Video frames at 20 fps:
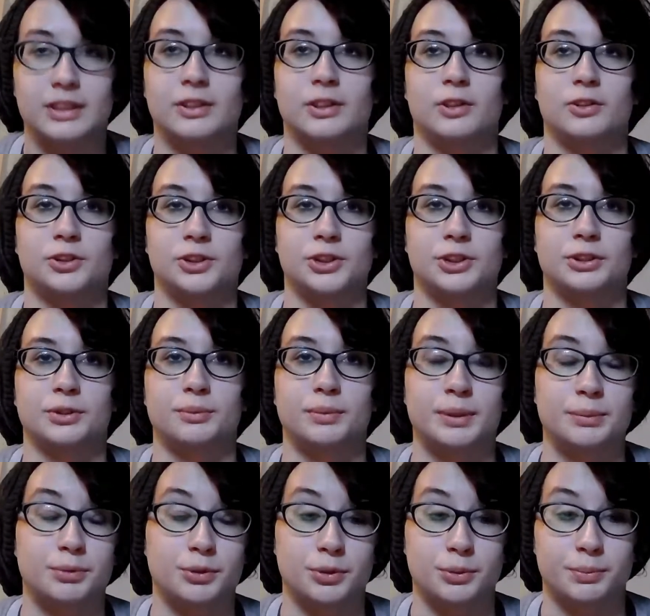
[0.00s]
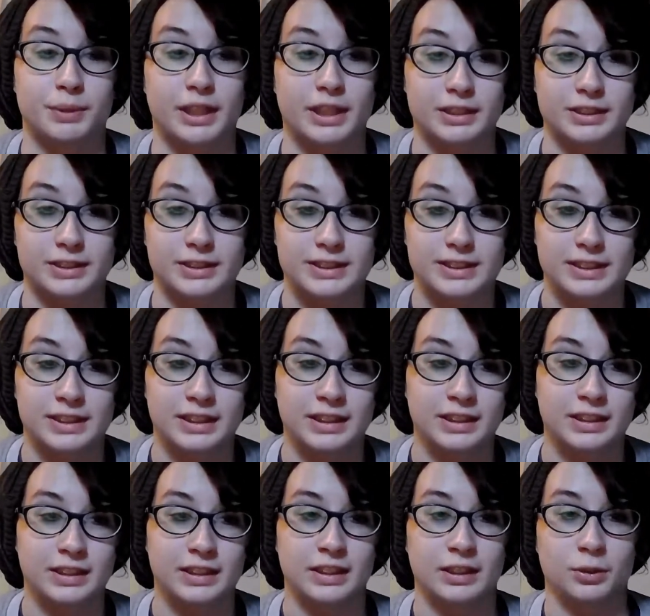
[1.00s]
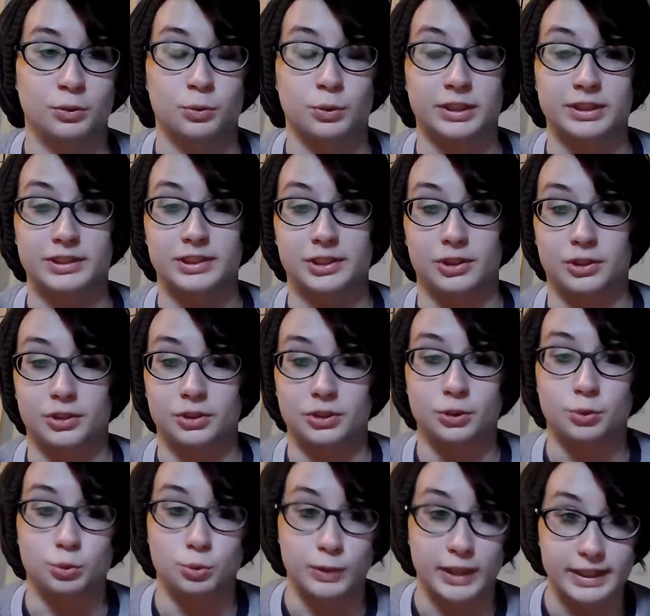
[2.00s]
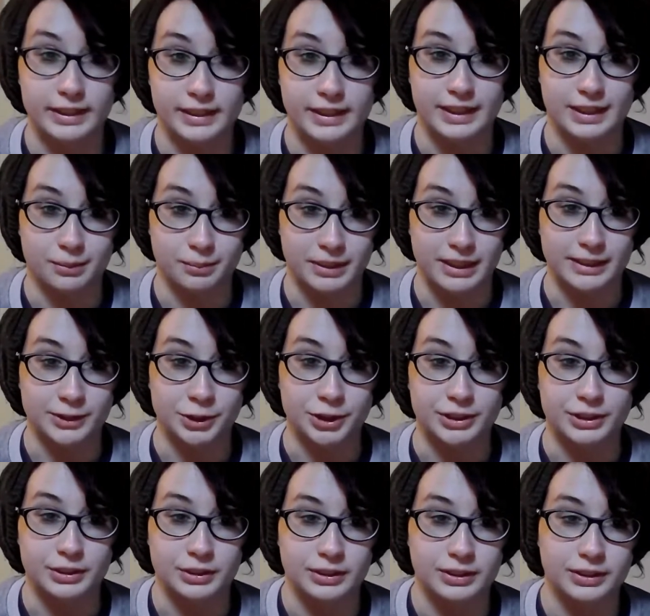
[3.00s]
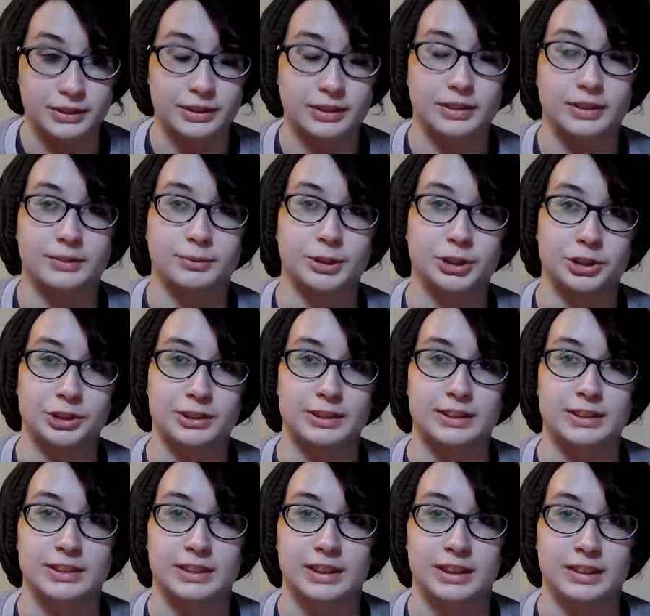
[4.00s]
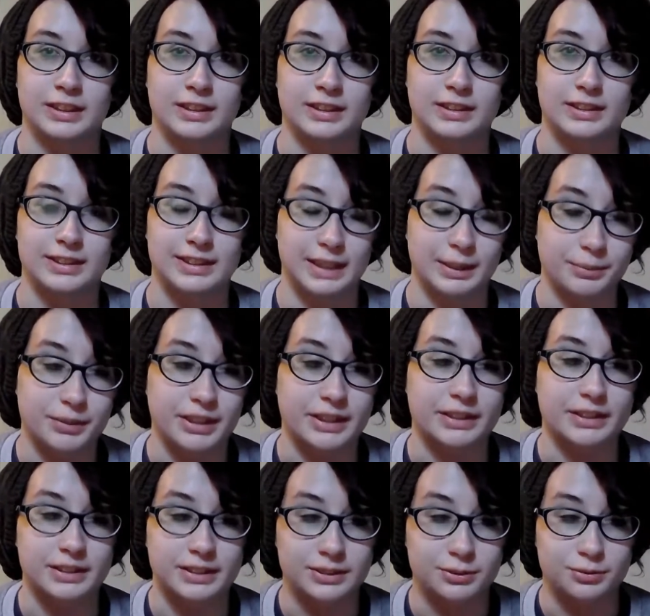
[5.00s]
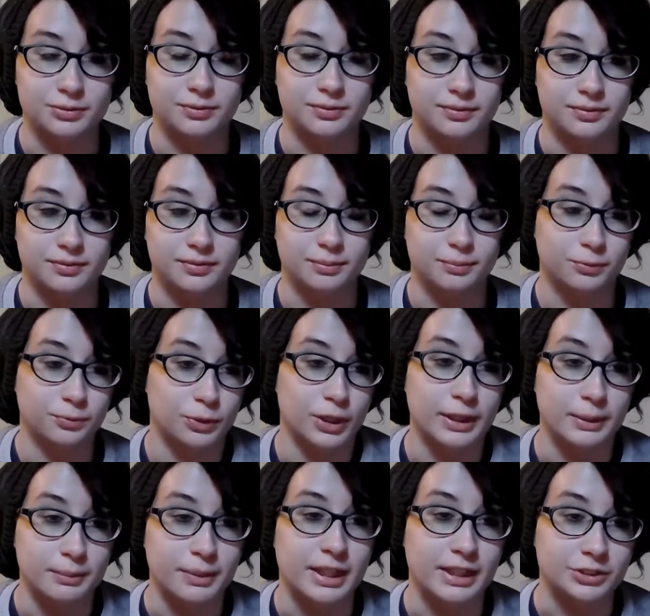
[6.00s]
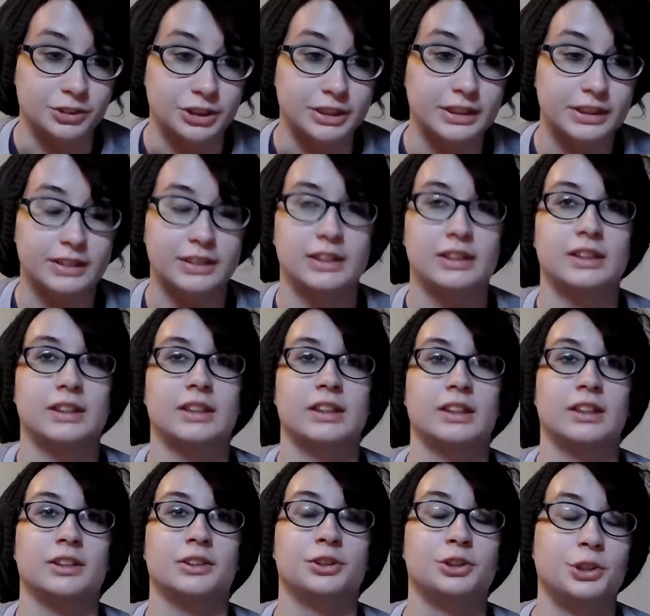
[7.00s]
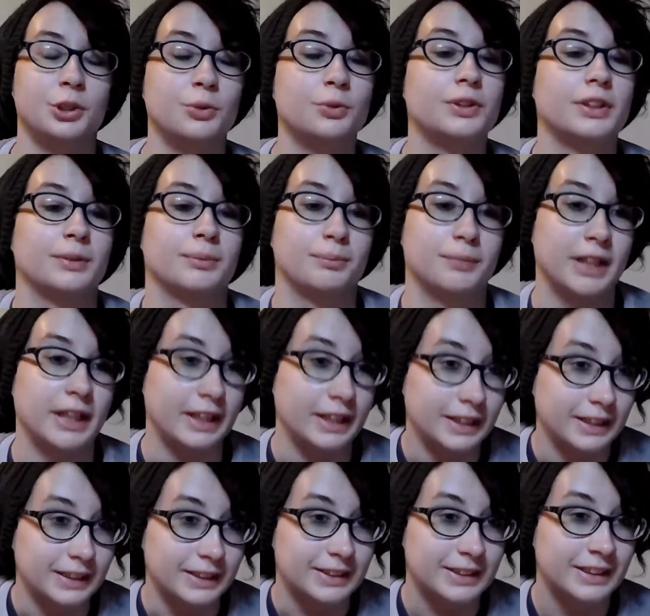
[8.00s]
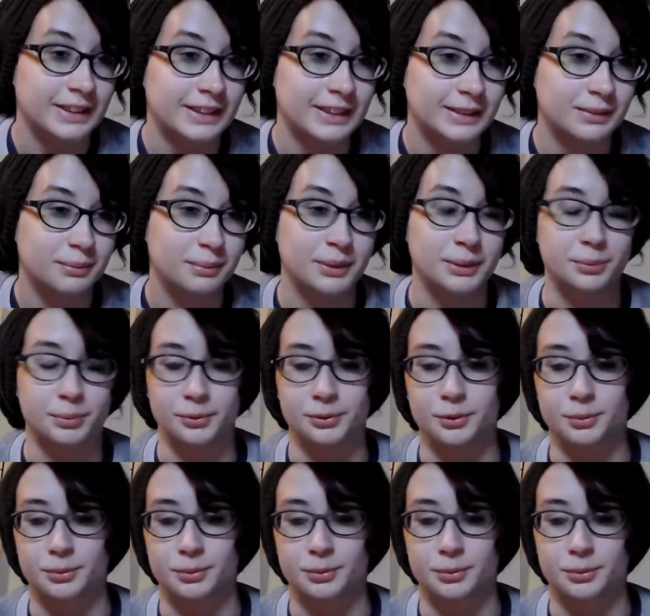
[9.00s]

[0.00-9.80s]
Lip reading: Also, people who practice what's called right-hand magic, which is the same thing as white magic, don't hate people who